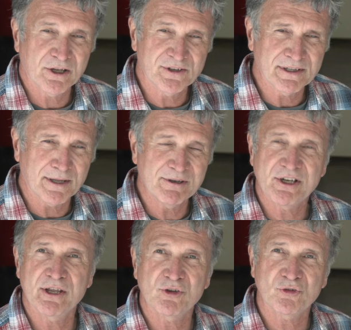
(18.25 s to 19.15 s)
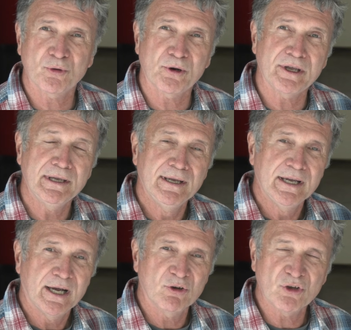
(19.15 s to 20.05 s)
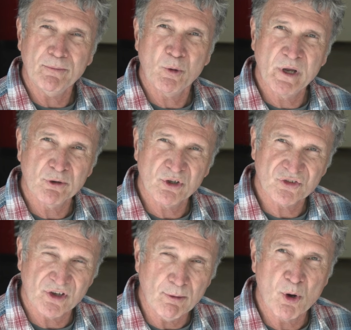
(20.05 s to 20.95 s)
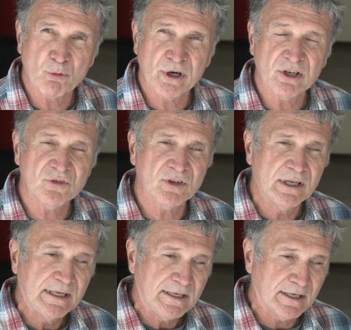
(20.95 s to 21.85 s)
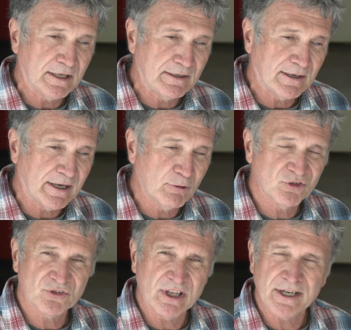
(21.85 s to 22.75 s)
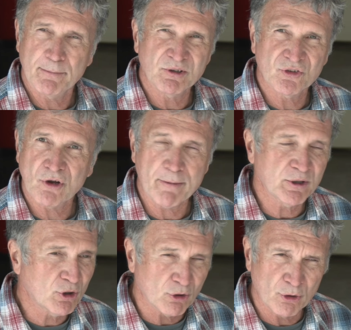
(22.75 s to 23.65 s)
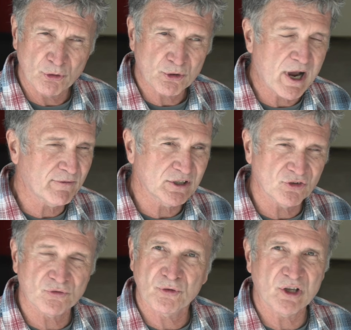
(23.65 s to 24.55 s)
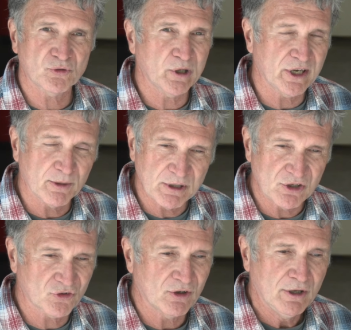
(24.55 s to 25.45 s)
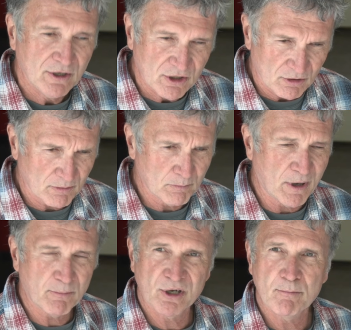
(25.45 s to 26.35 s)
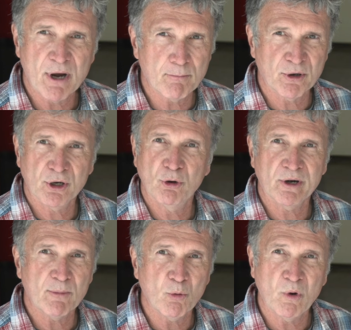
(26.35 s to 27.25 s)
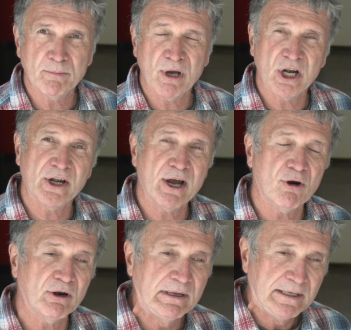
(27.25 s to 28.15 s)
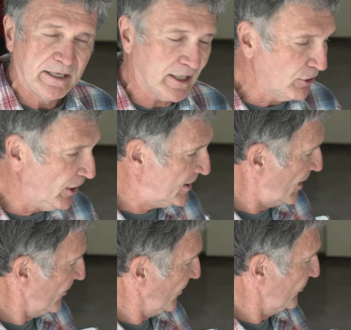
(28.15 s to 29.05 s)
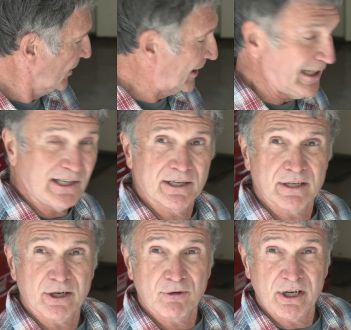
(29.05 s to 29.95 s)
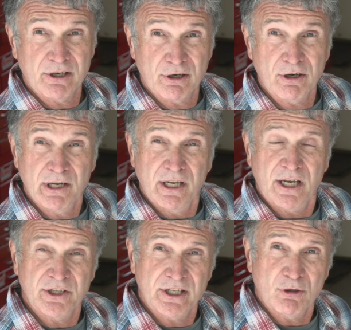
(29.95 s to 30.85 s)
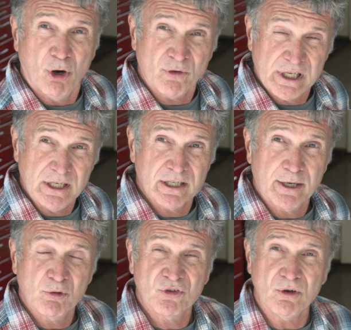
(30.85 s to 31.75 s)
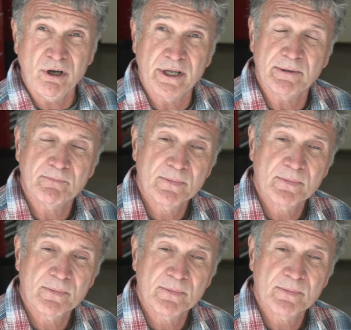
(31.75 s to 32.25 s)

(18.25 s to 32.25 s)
Let me tell you the story. I was on my way to a sailboat race, and I ended up in stop-and-go traffic, just frustrating to be just bumper to bumper, going about 1 mile an hour. And I looked down at this little idiot light right here, and the overheat light was on.